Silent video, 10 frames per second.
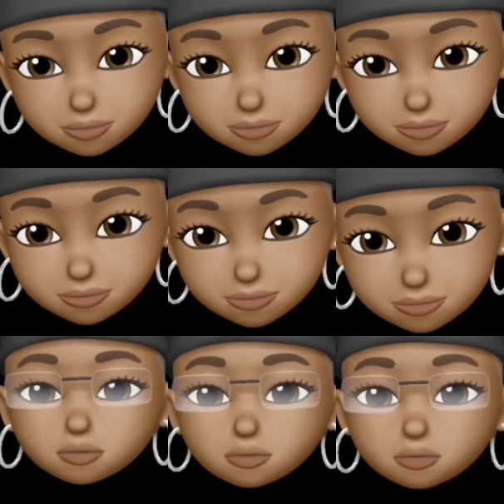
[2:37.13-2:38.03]

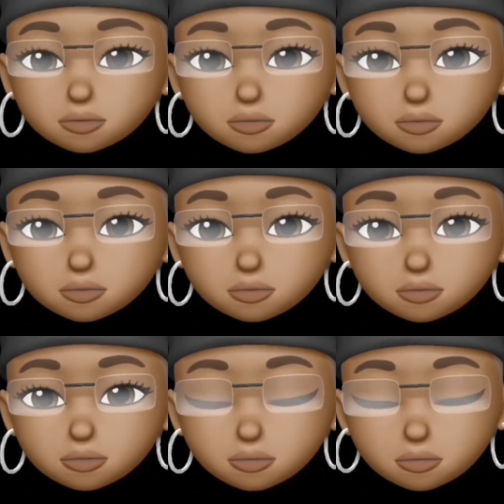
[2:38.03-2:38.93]

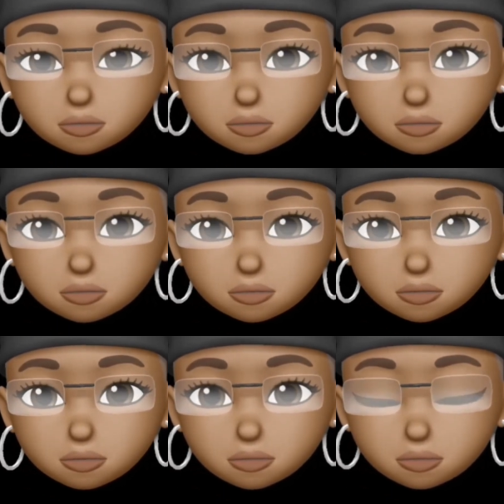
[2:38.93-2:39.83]

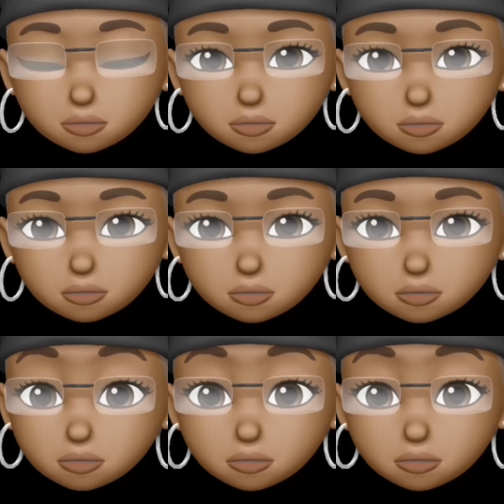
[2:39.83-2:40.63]
(no one is talking)